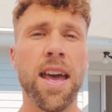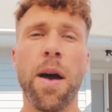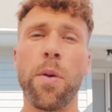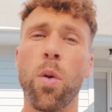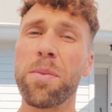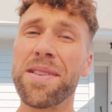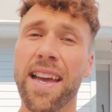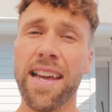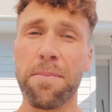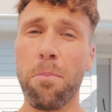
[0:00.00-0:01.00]
And we want to be
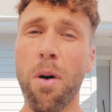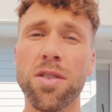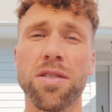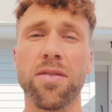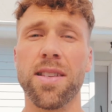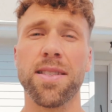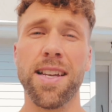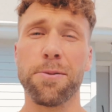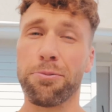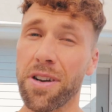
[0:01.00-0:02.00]
taking most of these
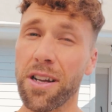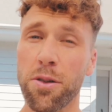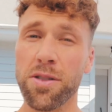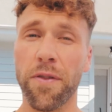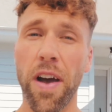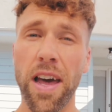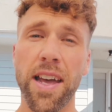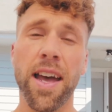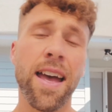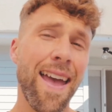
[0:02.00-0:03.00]
sets pretty close to
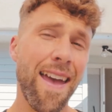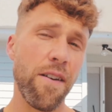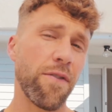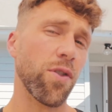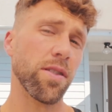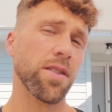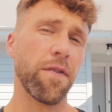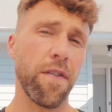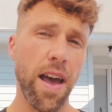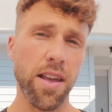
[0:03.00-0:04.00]
failure, if not to
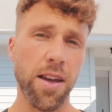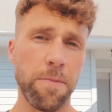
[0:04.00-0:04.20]
failure.